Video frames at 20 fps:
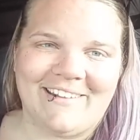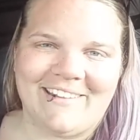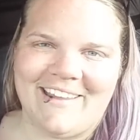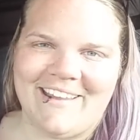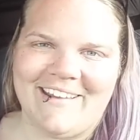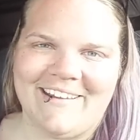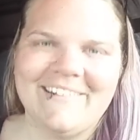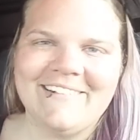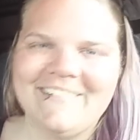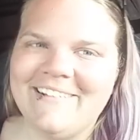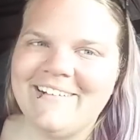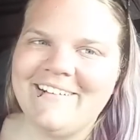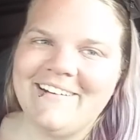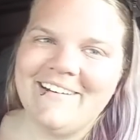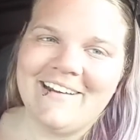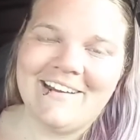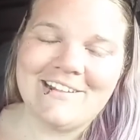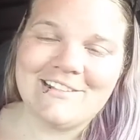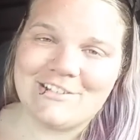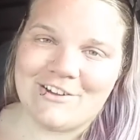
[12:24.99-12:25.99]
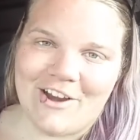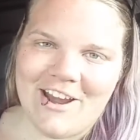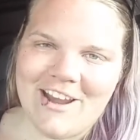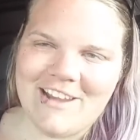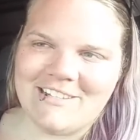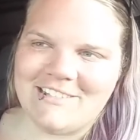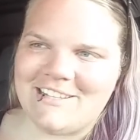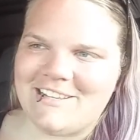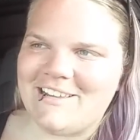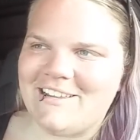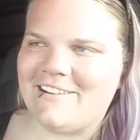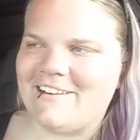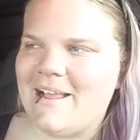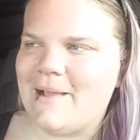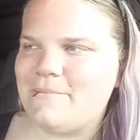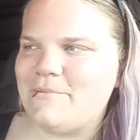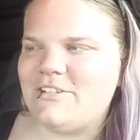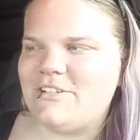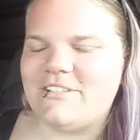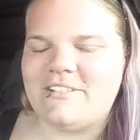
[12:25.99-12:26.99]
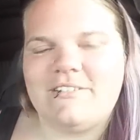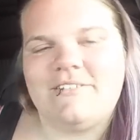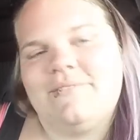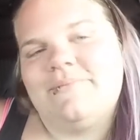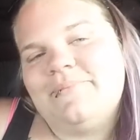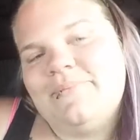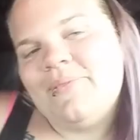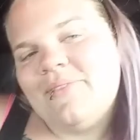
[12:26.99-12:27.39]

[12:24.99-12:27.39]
Like, it's crazy, and I'm just